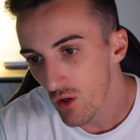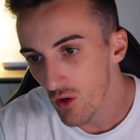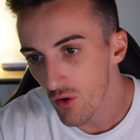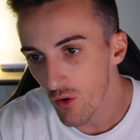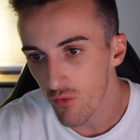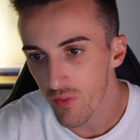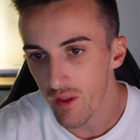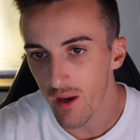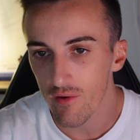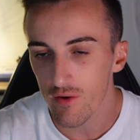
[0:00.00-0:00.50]
You
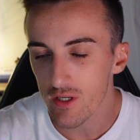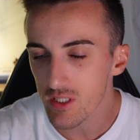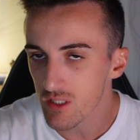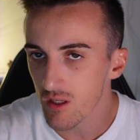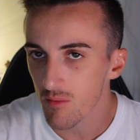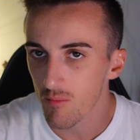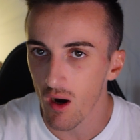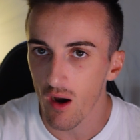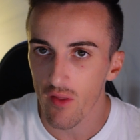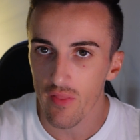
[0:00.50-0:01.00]
know, there is
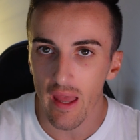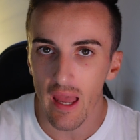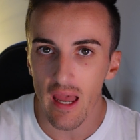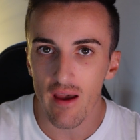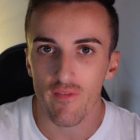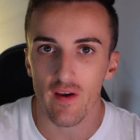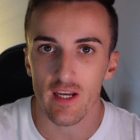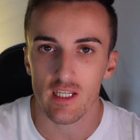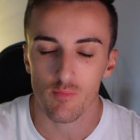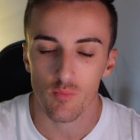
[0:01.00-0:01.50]
some other
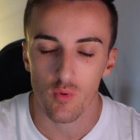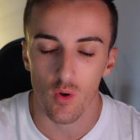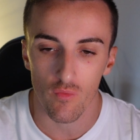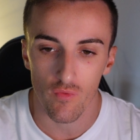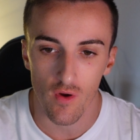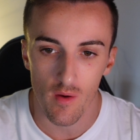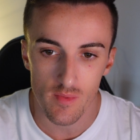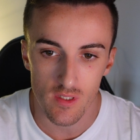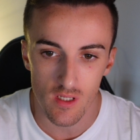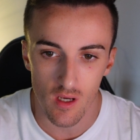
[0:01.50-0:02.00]
FX prop
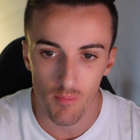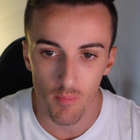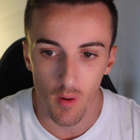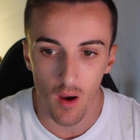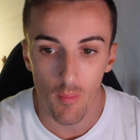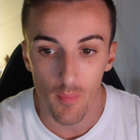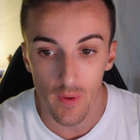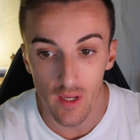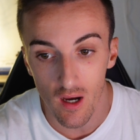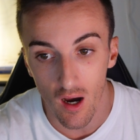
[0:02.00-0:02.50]
firms that are
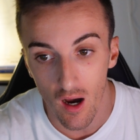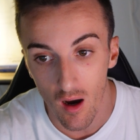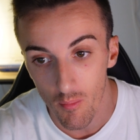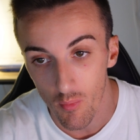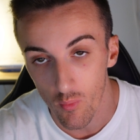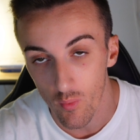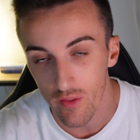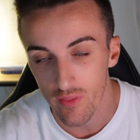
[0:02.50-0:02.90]
popping up